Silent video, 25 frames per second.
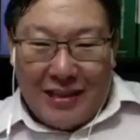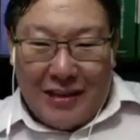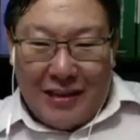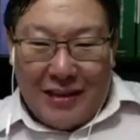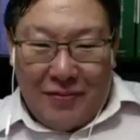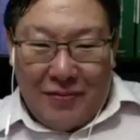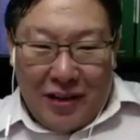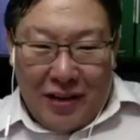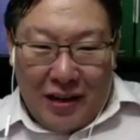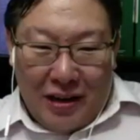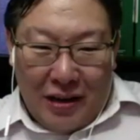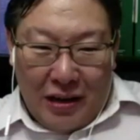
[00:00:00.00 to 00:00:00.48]

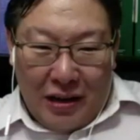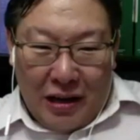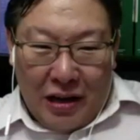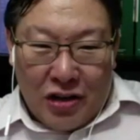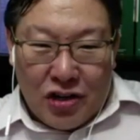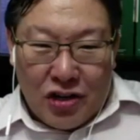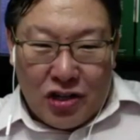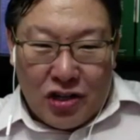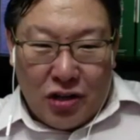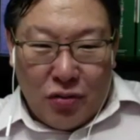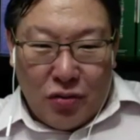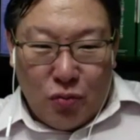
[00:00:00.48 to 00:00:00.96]
very
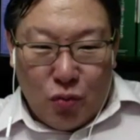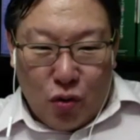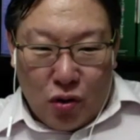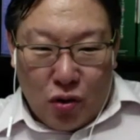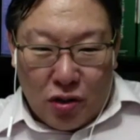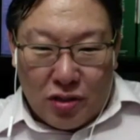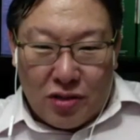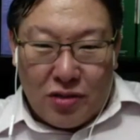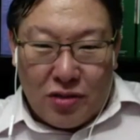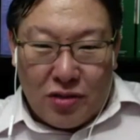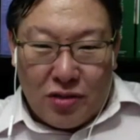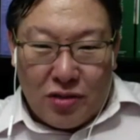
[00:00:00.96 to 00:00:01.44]
ancient
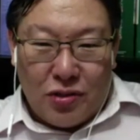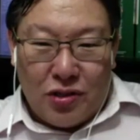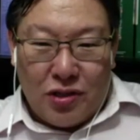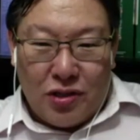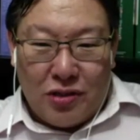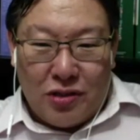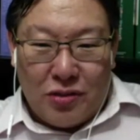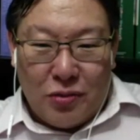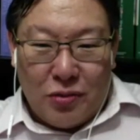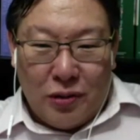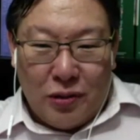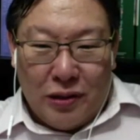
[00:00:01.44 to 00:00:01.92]
words which is
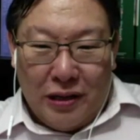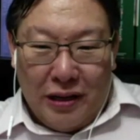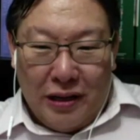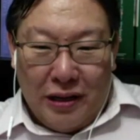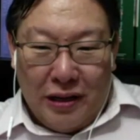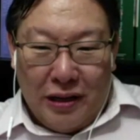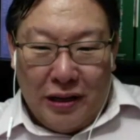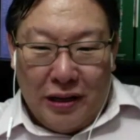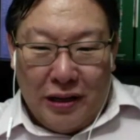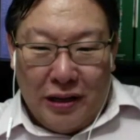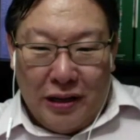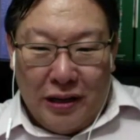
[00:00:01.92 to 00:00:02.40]

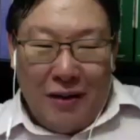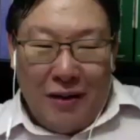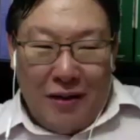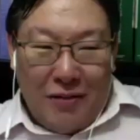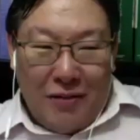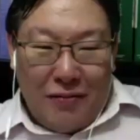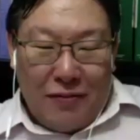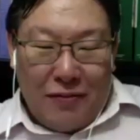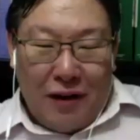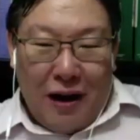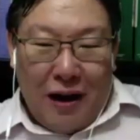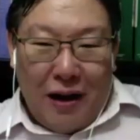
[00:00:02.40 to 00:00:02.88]
can
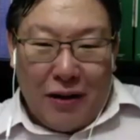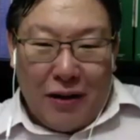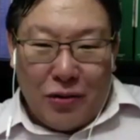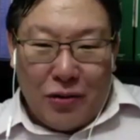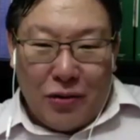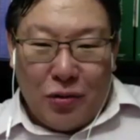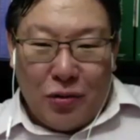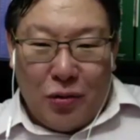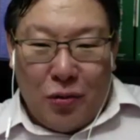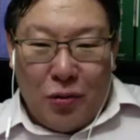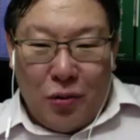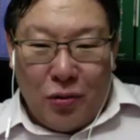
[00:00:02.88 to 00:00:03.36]
be
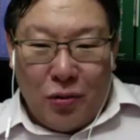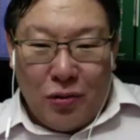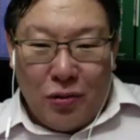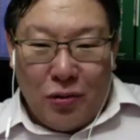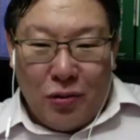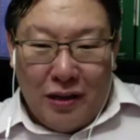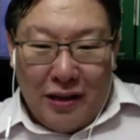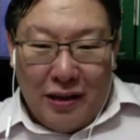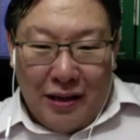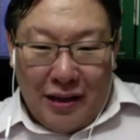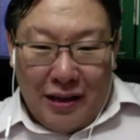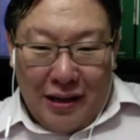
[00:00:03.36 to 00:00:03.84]
found
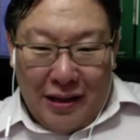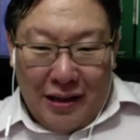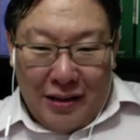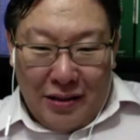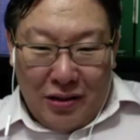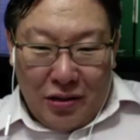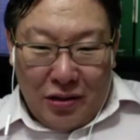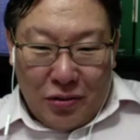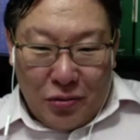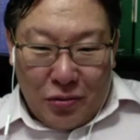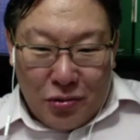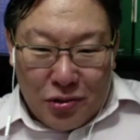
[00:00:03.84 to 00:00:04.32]
only in
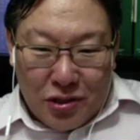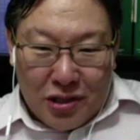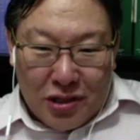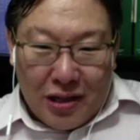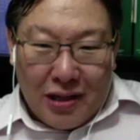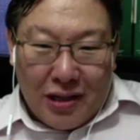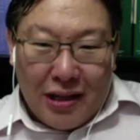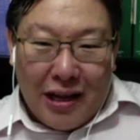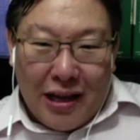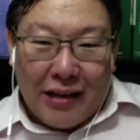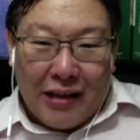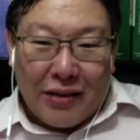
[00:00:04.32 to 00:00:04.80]

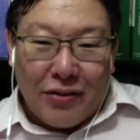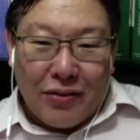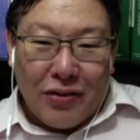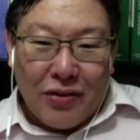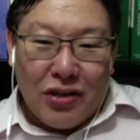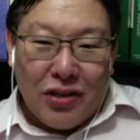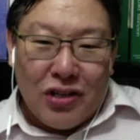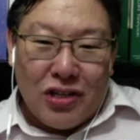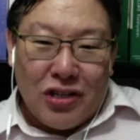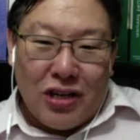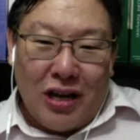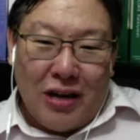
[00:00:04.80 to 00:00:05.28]
Yakutian
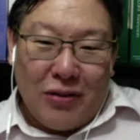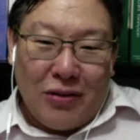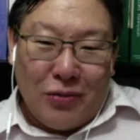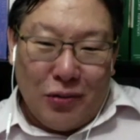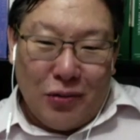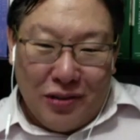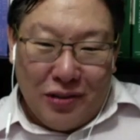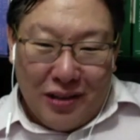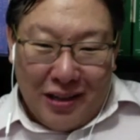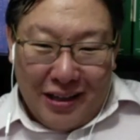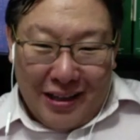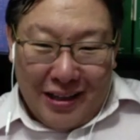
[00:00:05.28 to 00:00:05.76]
language and
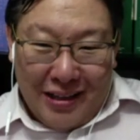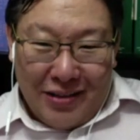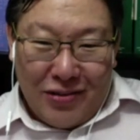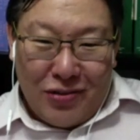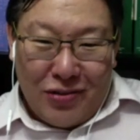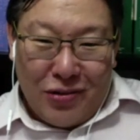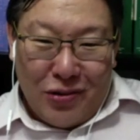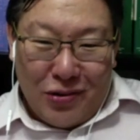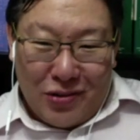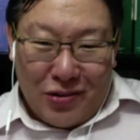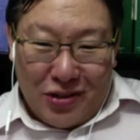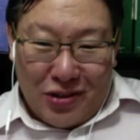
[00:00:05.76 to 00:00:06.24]
only in
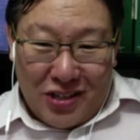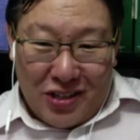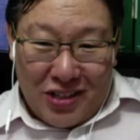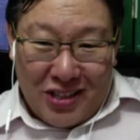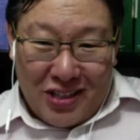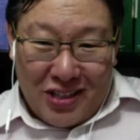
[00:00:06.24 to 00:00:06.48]
Turkish.